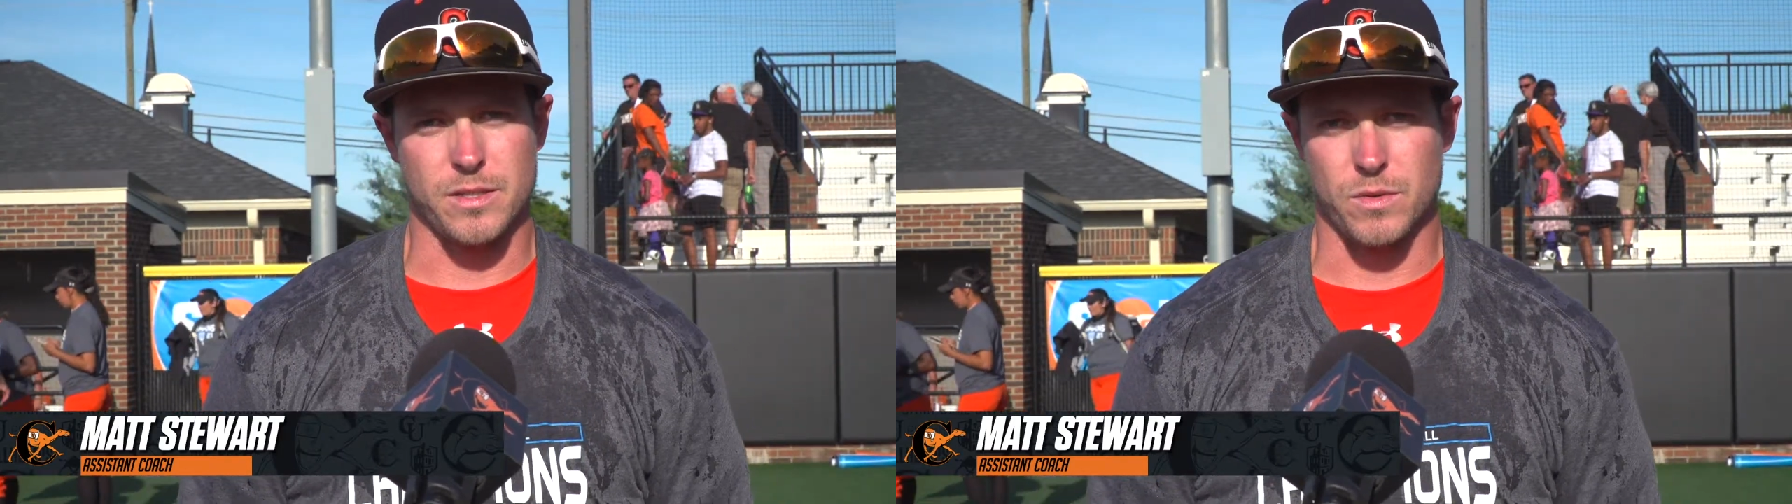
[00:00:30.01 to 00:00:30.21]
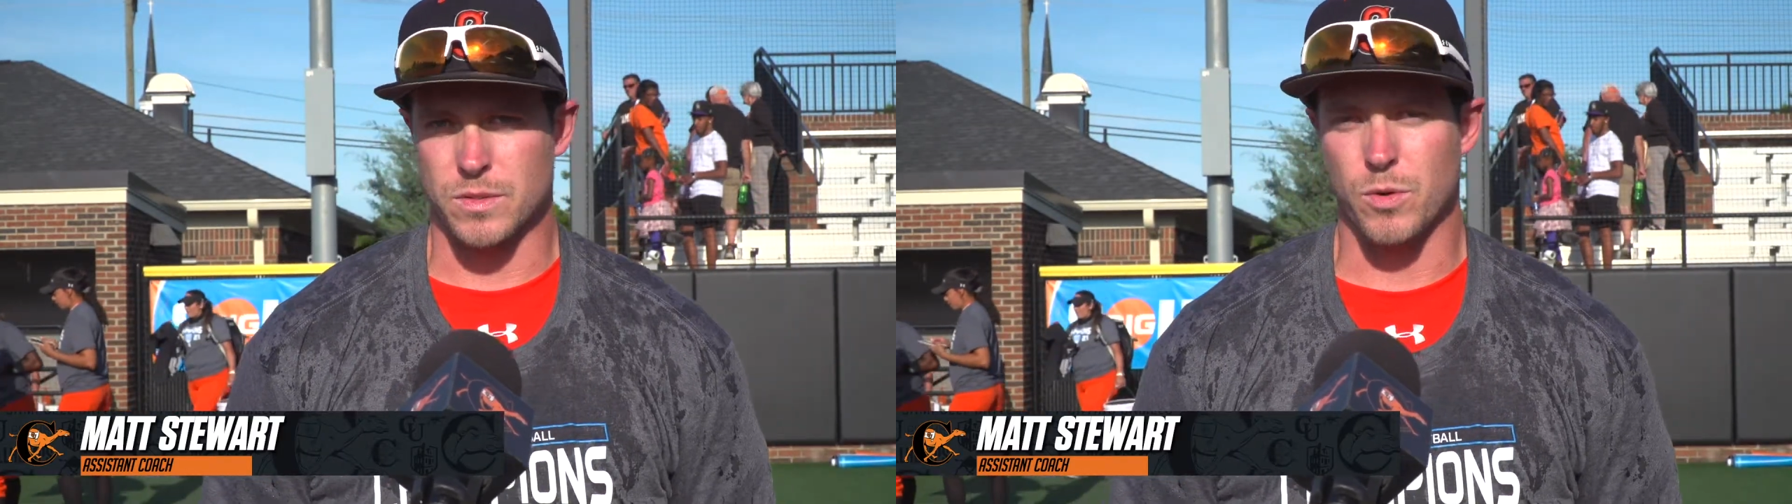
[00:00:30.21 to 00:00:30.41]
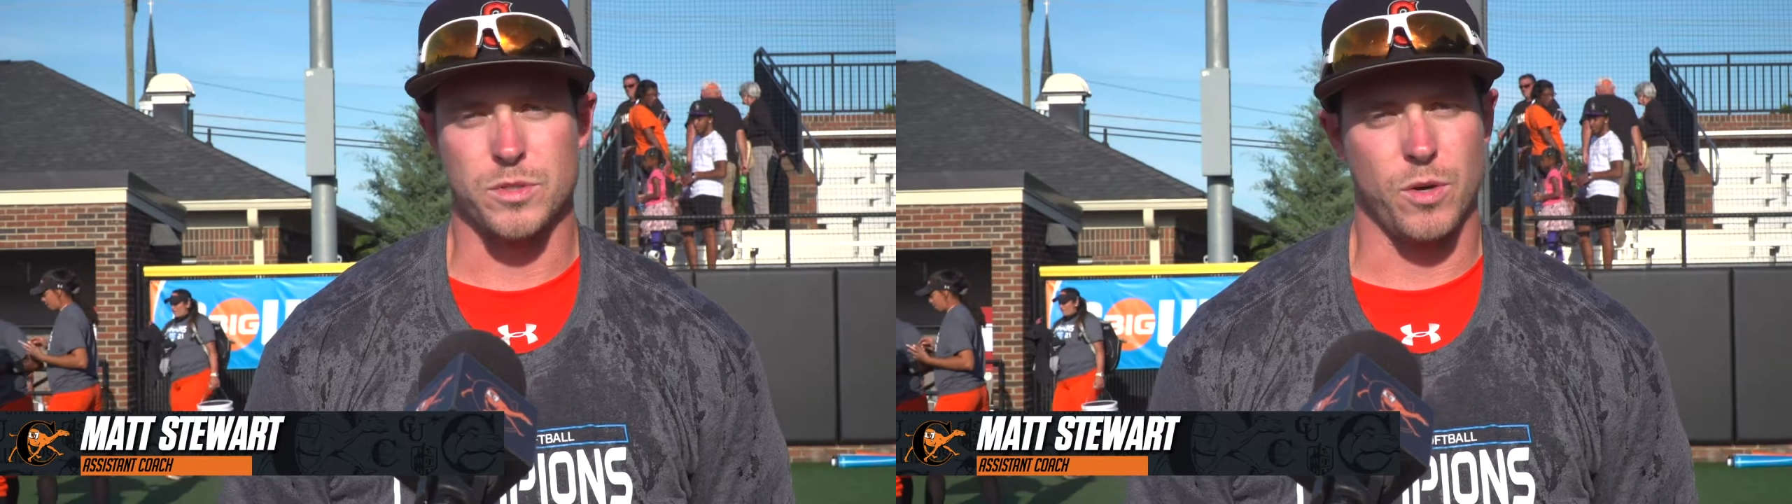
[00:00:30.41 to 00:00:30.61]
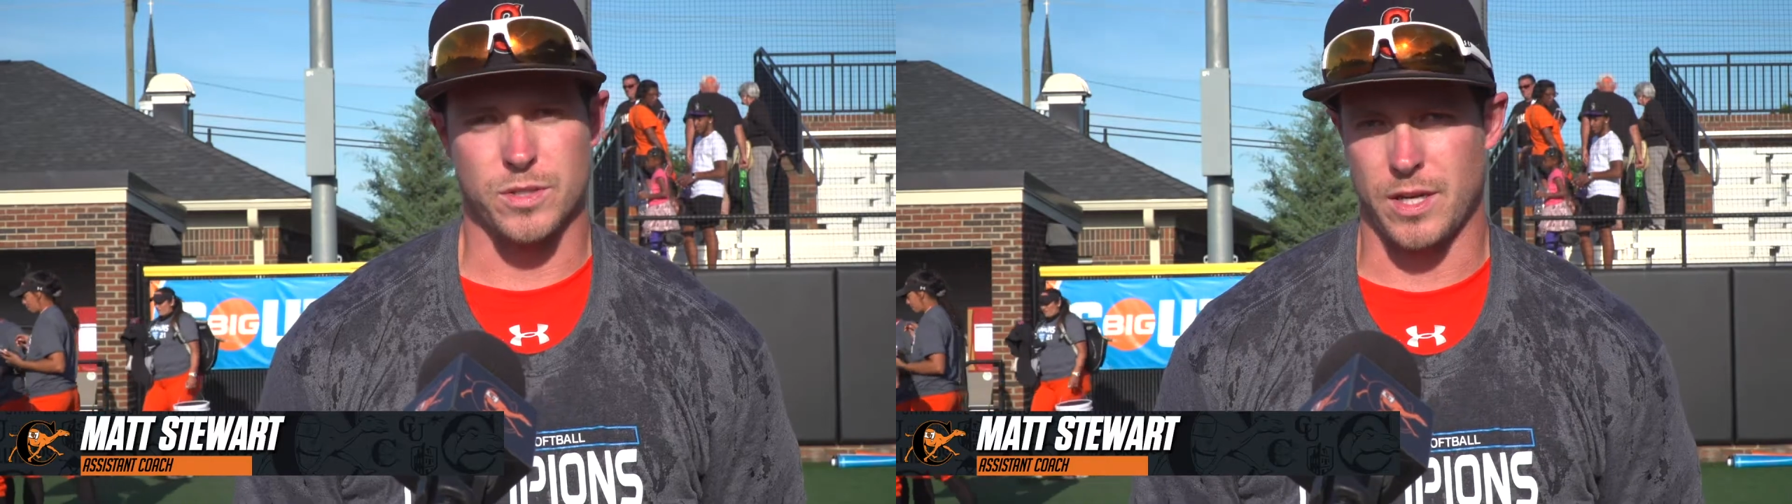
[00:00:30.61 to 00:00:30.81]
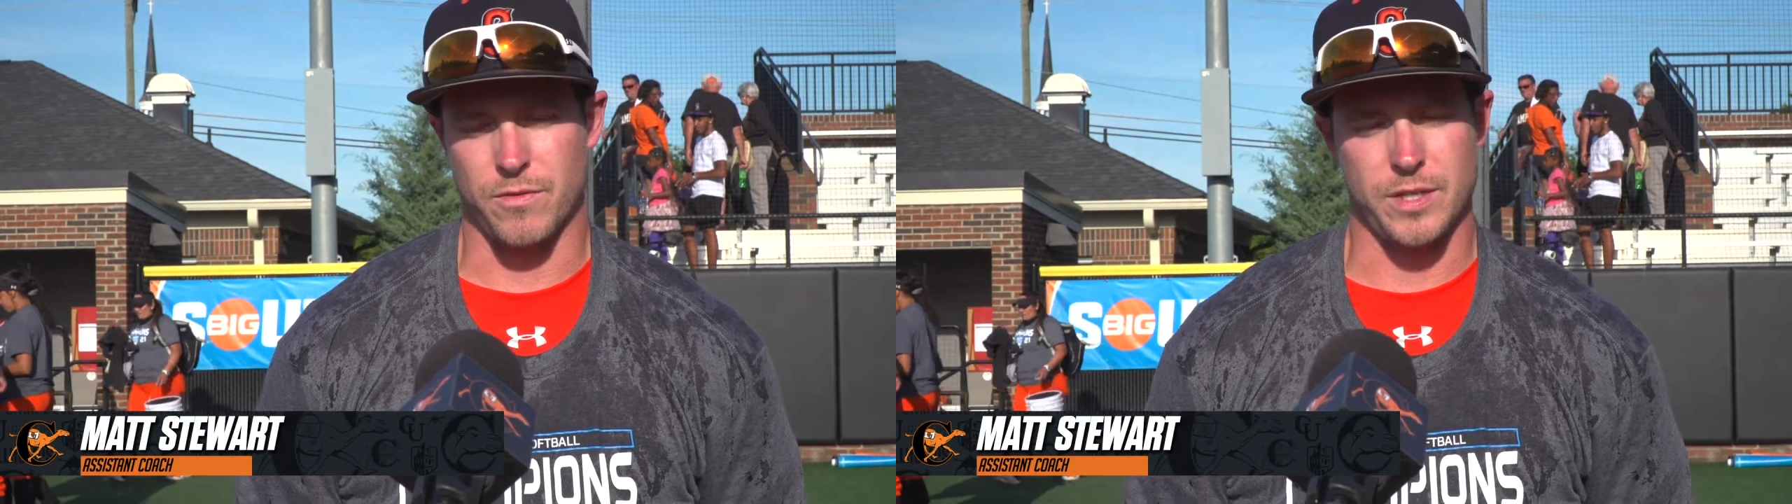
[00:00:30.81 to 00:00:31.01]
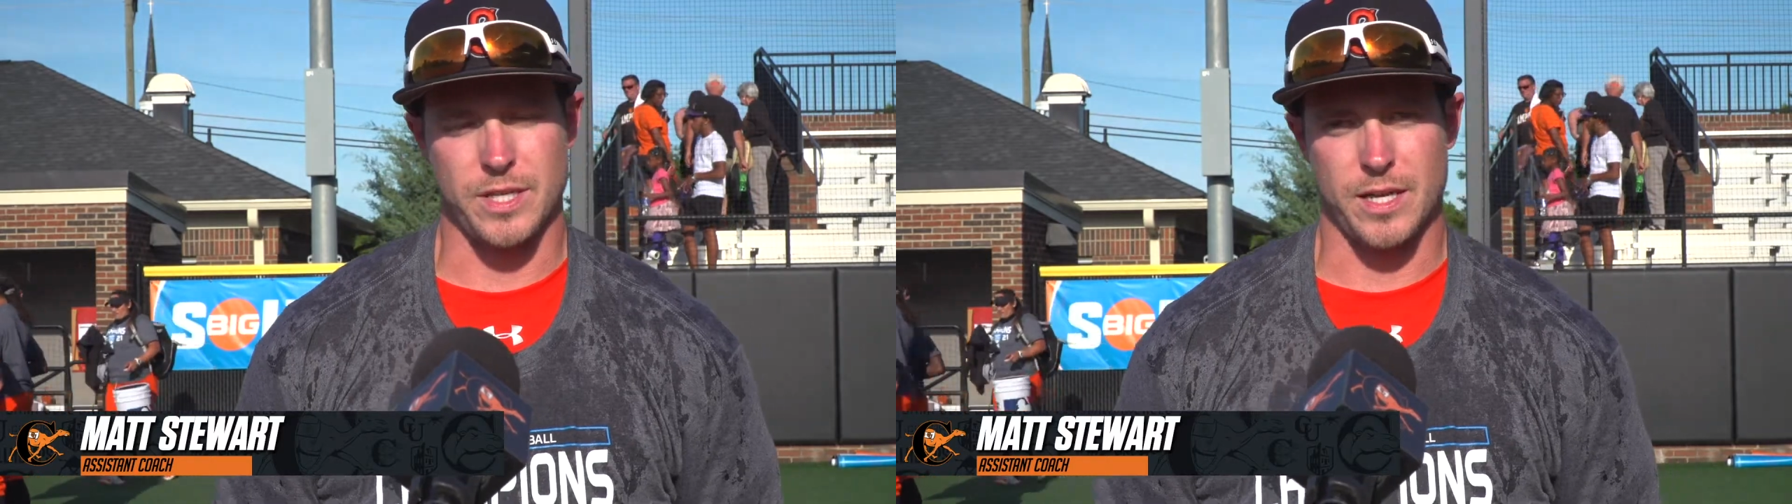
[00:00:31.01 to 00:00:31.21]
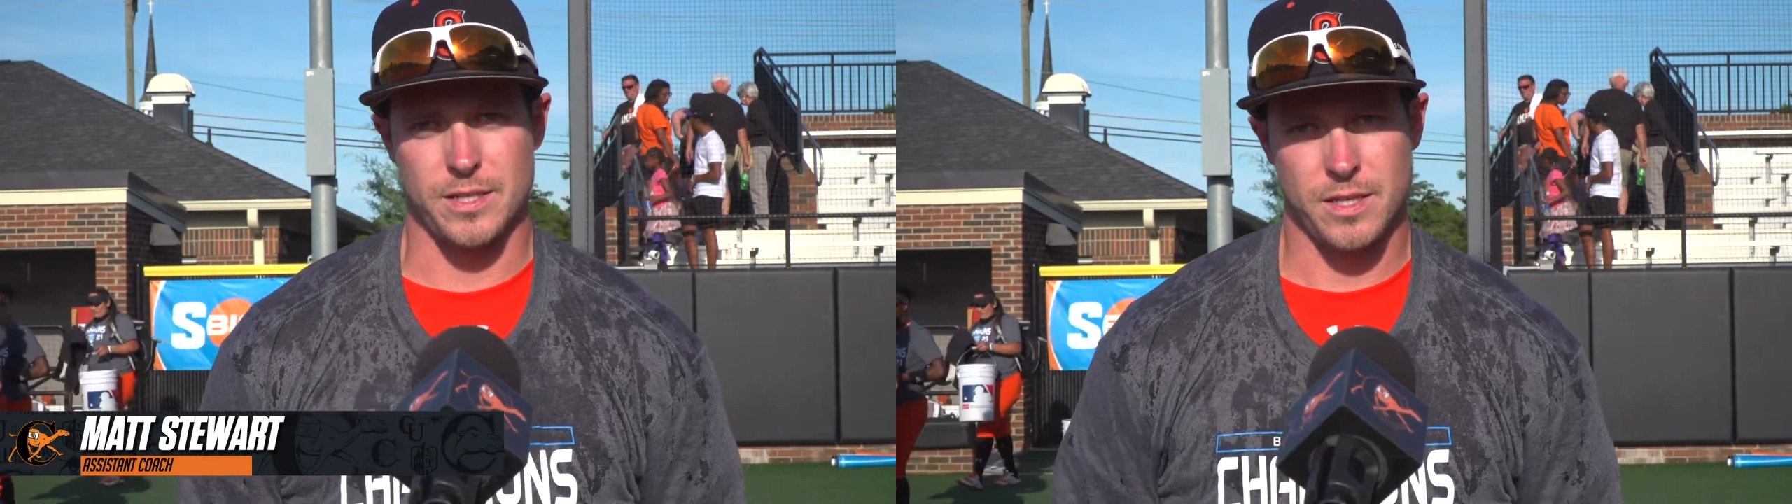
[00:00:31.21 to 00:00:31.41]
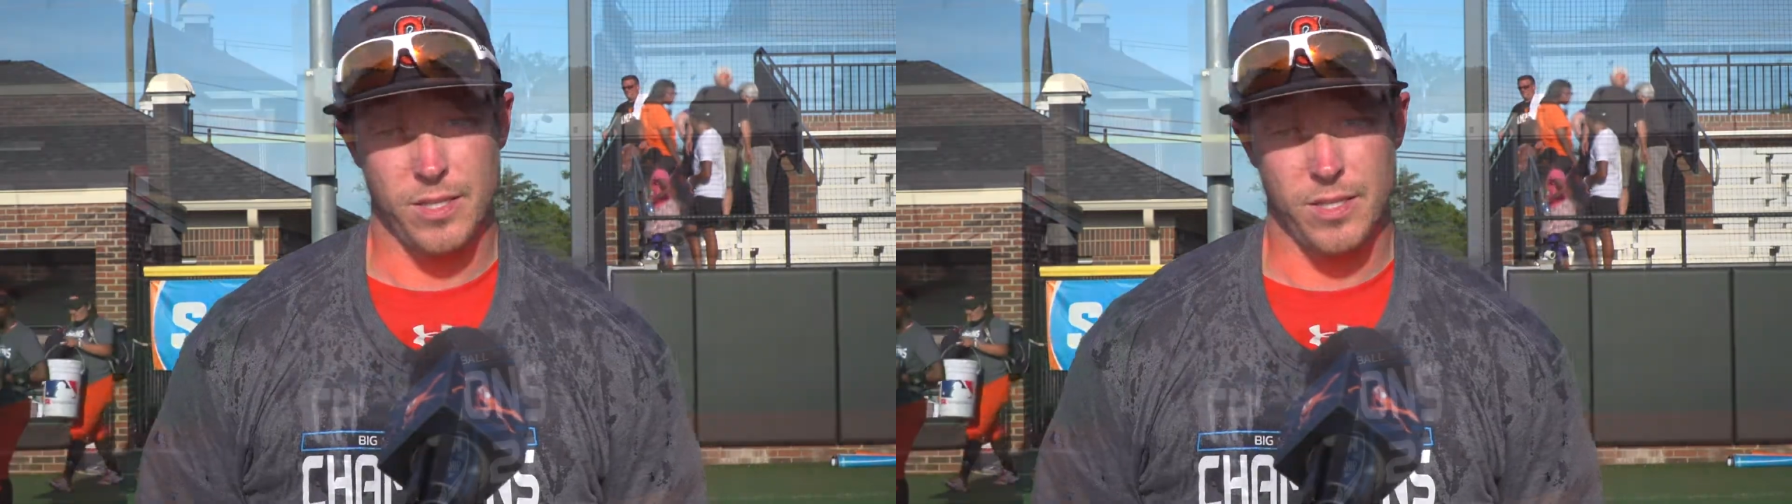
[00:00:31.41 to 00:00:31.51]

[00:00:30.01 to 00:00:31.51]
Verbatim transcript: So, so, so excited for these guys